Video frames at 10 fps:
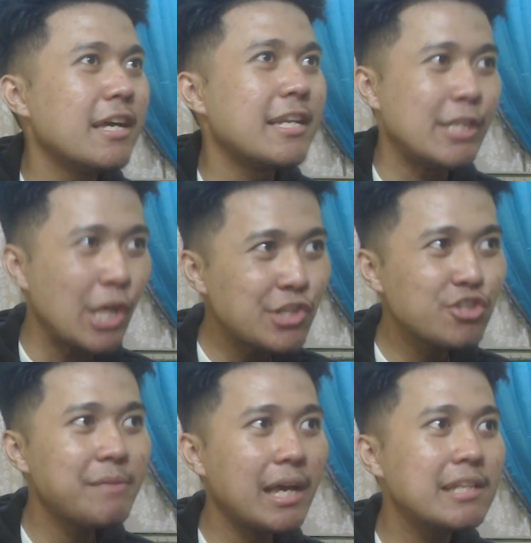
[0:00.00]

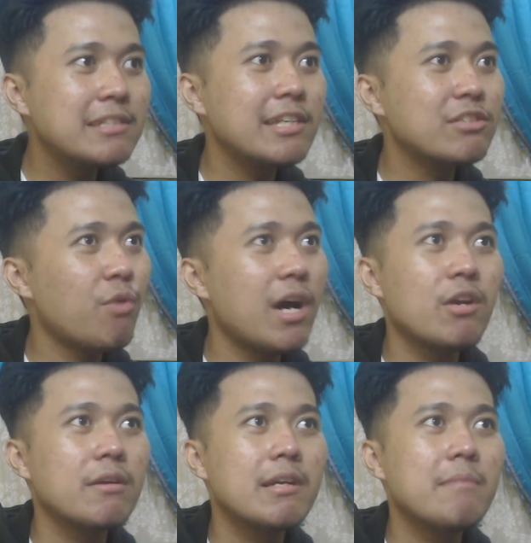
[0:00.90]
Nezumi Elisa is one
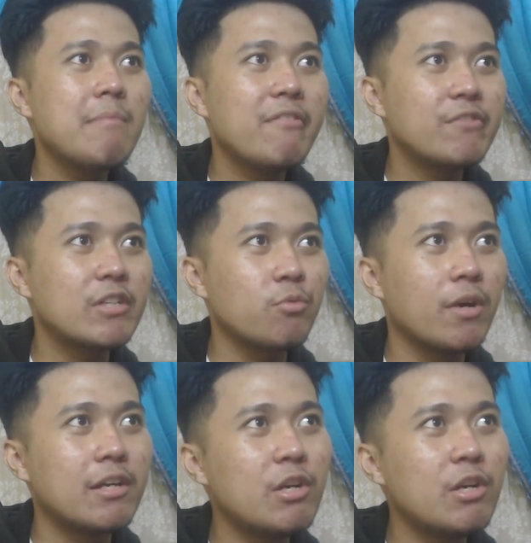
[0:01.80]
the my favorite one.